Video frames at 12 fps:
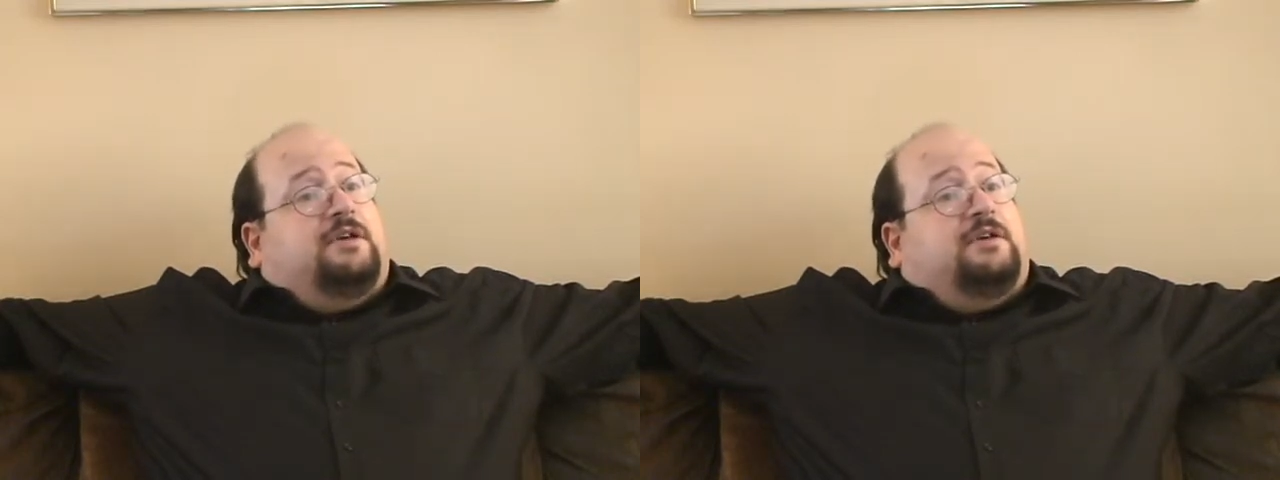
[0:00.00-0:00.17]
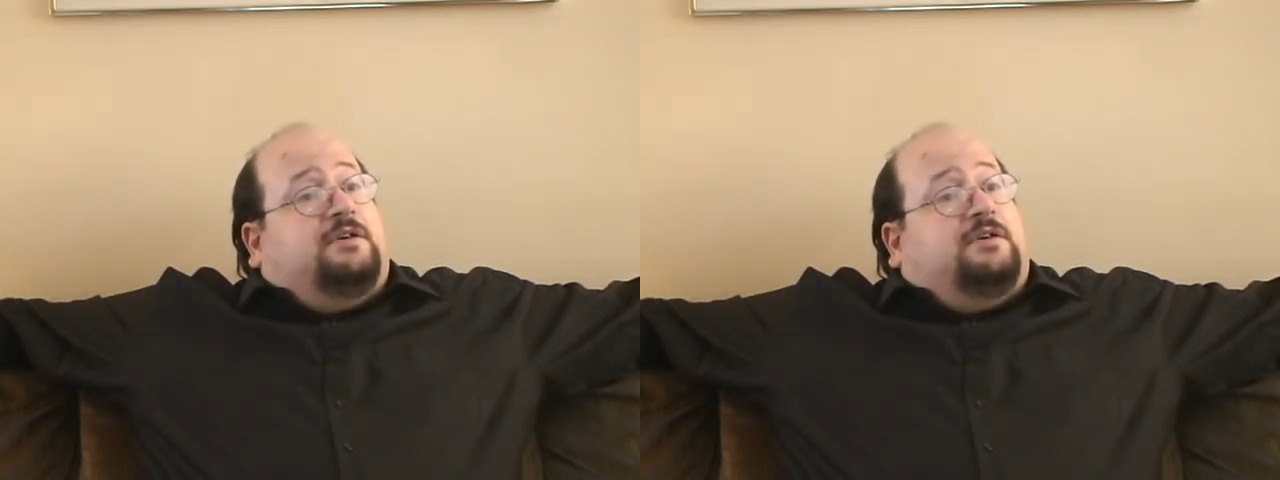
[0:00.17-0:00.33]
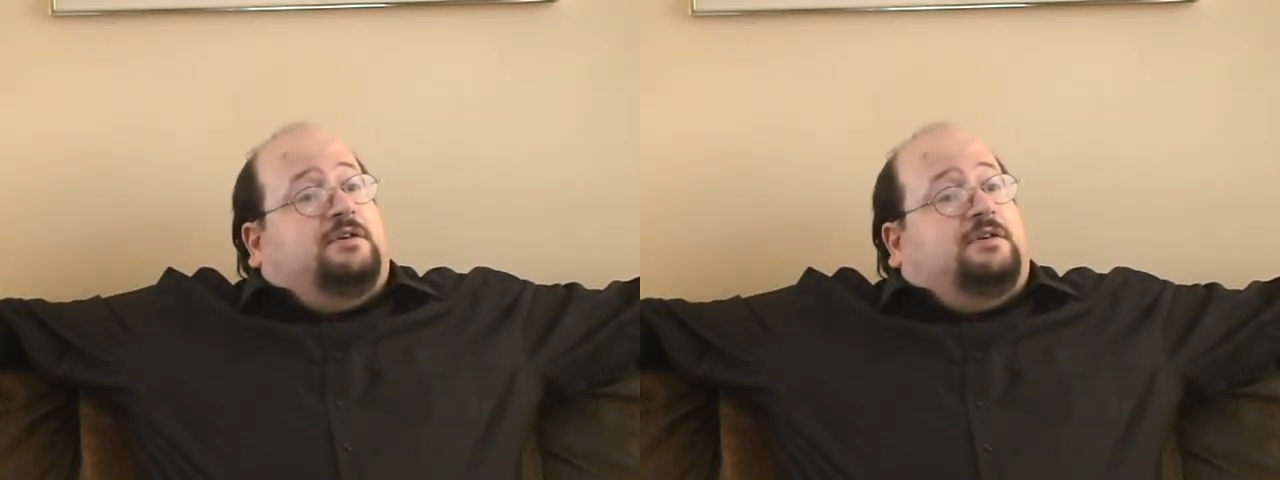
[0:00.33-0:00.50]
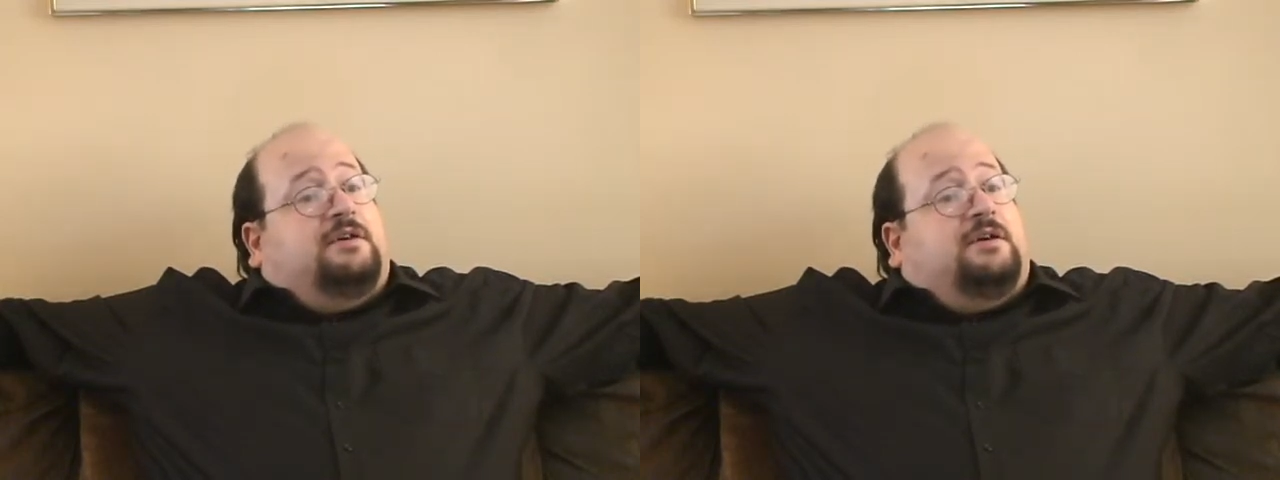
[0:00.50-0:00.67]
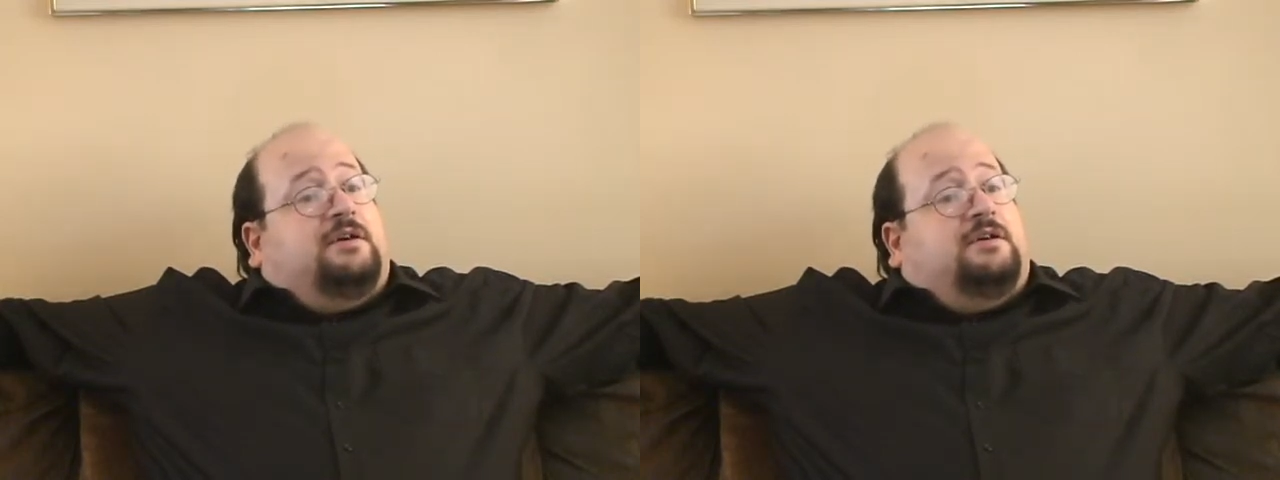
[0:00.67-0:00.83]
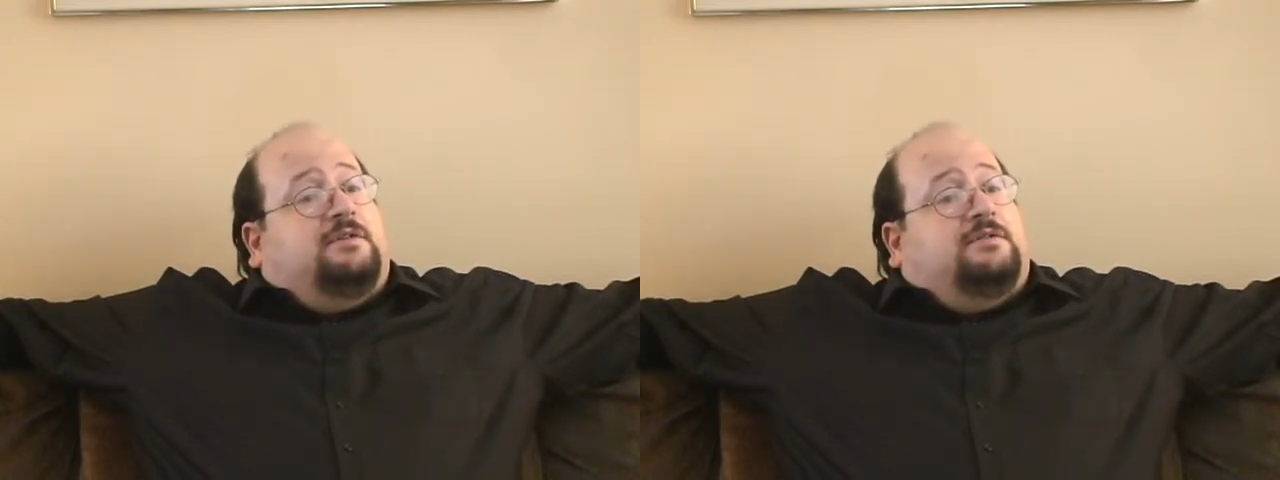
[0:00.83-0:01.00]

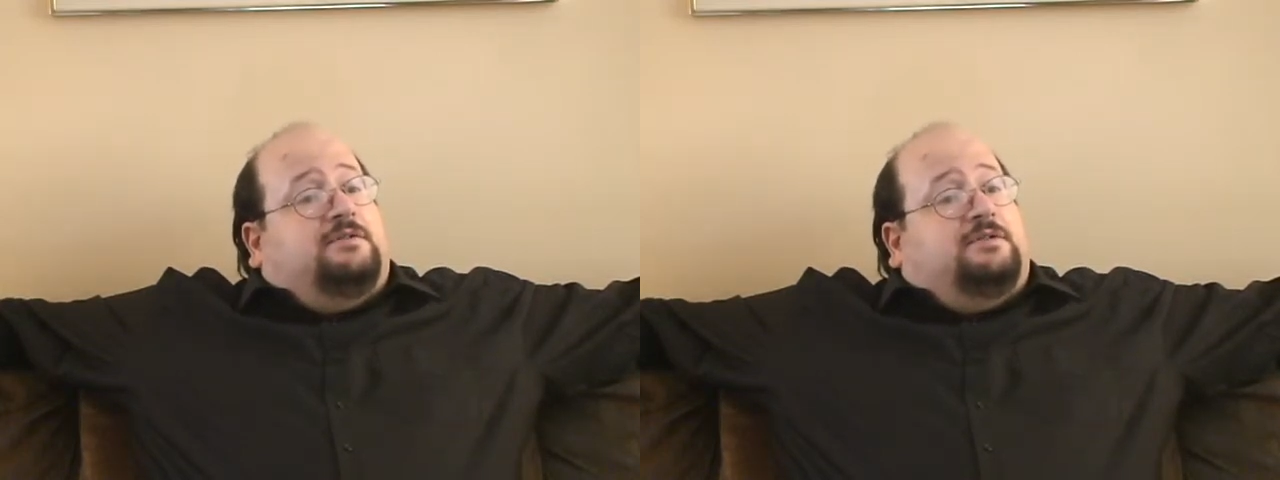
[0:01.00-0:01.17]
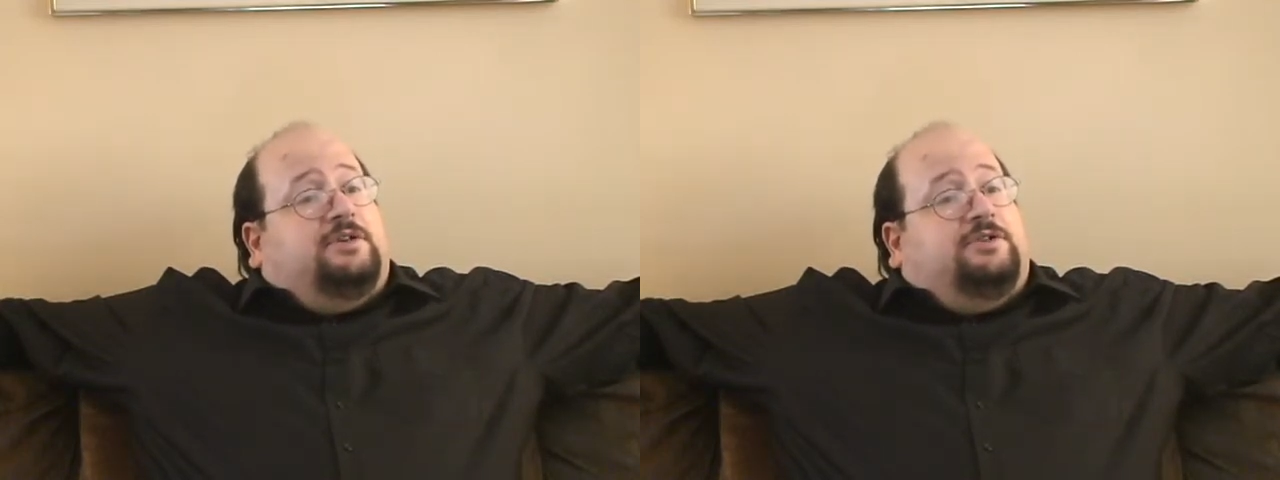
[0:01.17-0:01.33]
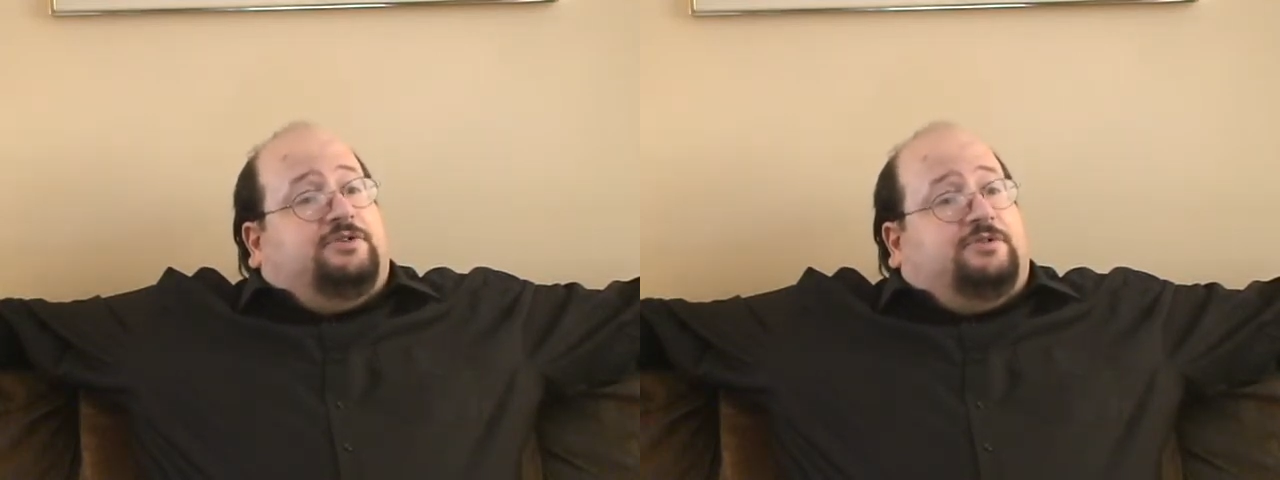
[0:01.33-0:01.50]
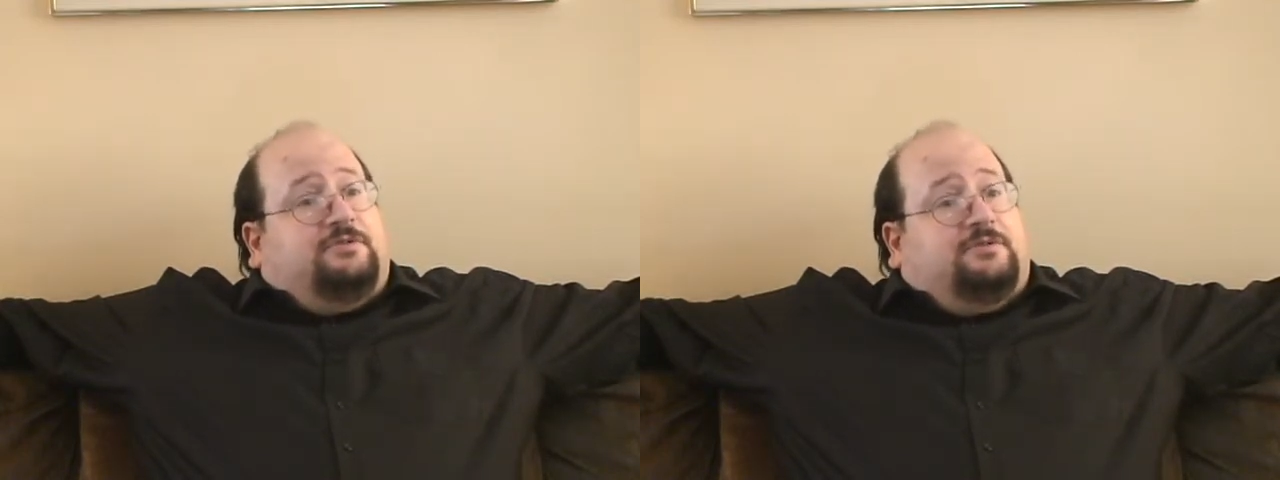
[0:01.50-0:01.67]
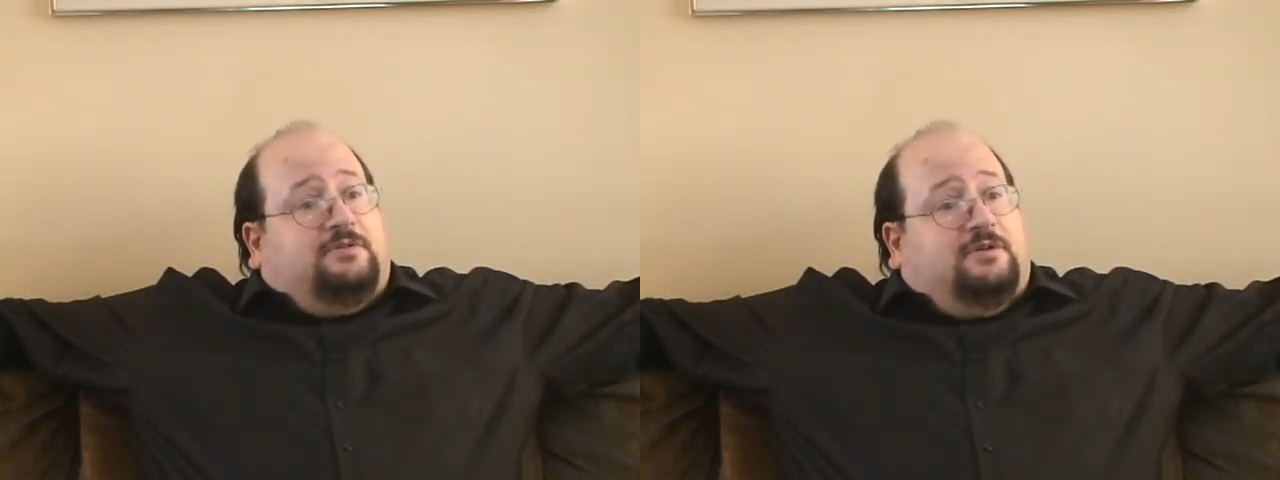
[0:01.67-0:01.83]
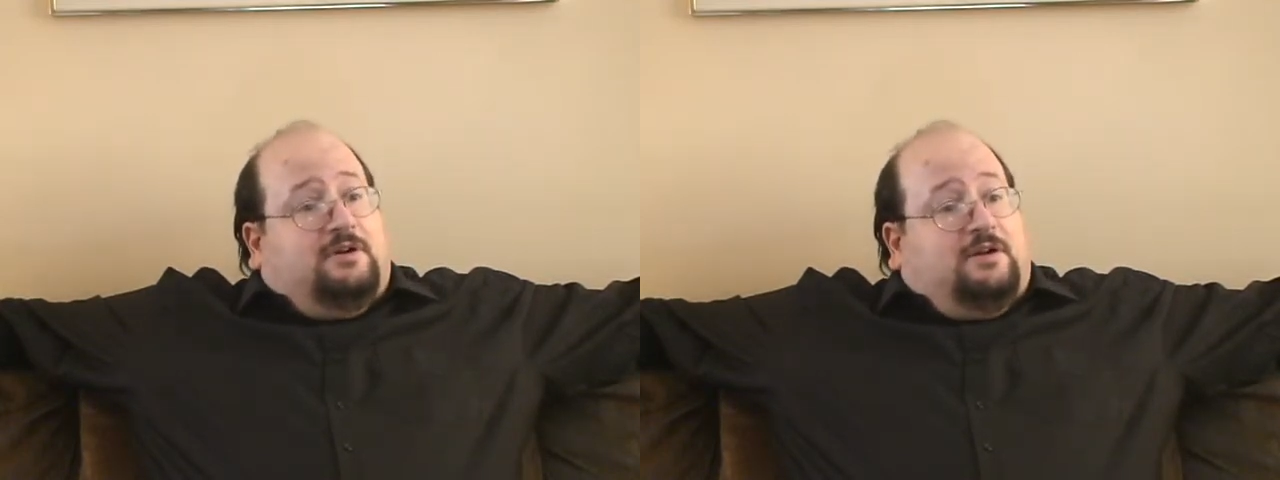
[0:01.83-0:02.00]
a teacher